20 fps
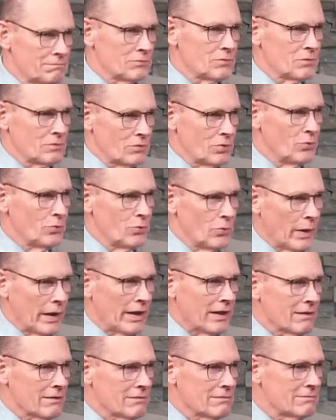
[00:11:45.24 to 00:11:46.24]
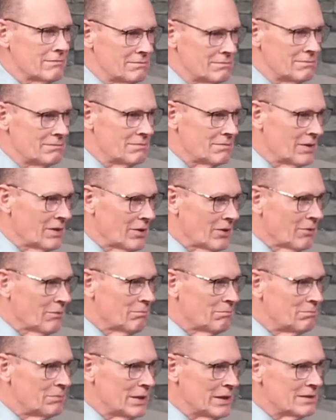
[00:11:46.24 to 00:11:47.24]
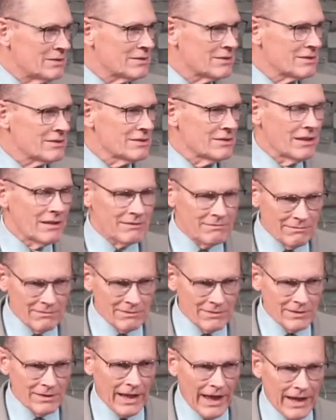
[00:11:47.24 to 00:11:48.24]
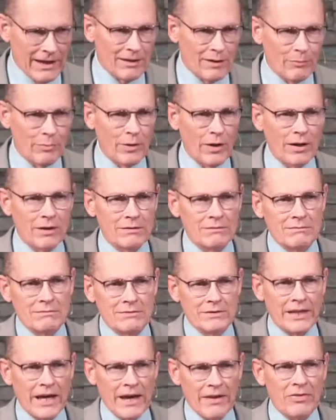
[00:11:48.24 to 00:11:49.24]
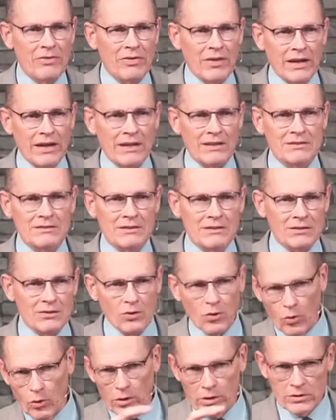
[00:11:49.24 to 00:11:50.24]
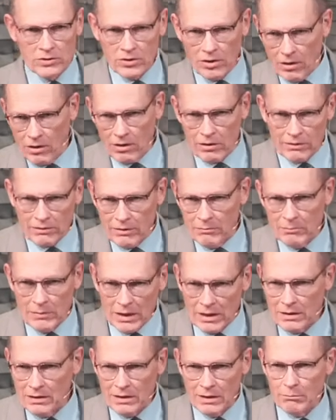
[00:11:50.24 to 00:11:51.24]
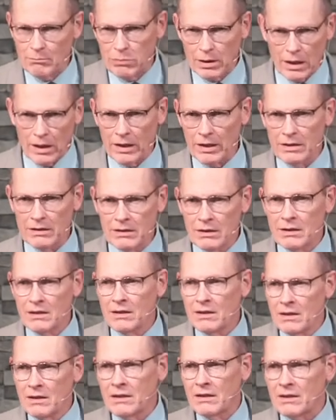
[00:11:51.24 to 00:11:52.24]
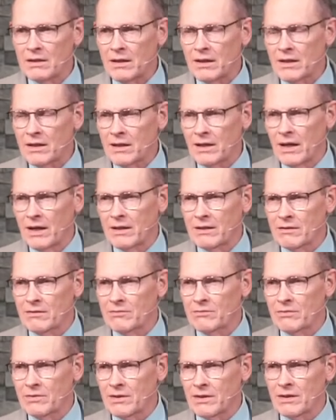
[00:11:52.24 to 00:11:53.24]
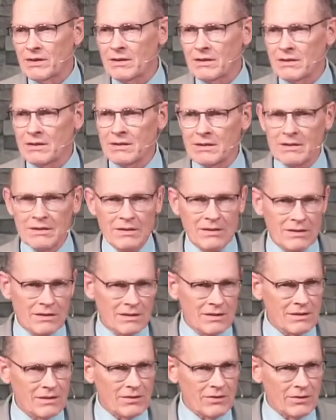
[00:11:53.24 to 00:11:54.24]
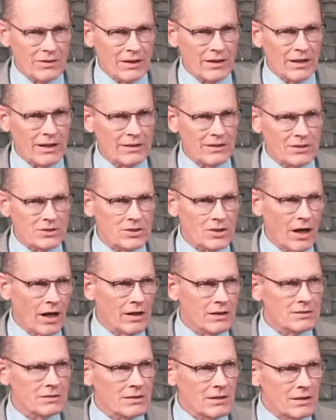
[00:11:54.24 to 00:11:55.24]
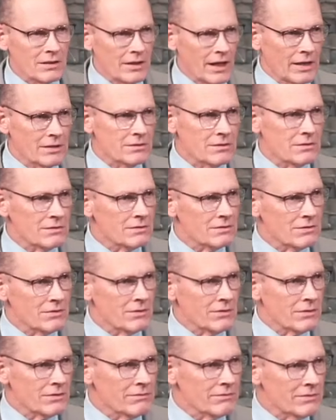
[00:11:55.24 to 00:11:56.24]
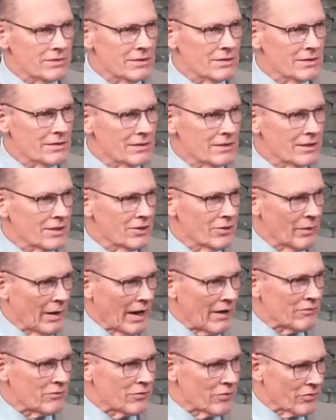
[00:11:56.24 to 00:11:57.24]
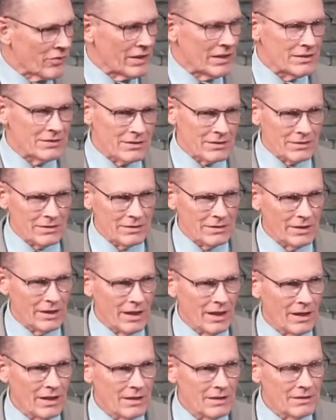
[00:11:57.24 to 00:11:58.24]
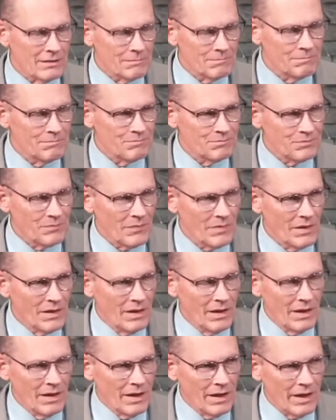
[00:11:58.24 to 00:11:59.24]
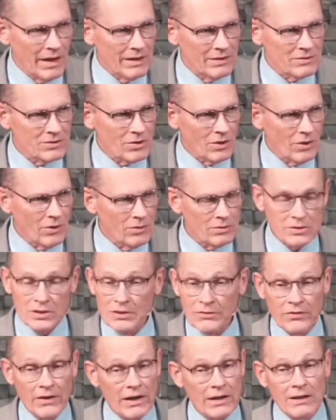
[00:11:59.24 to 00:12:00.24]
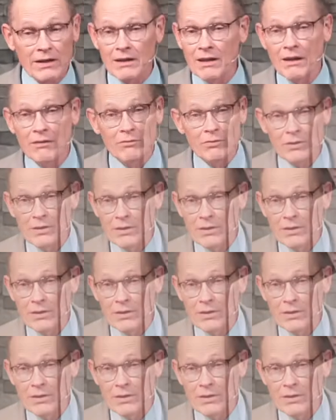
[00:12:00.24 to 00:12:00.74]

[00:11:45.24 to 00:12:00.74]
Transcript: two winged you know, beasts that land upon dead things and gorge all of the meat and the blood. And they kind of uh, you know, they're like the sharks of the desert, sort of, you know, and they go after things that are dead. And so she fell in love with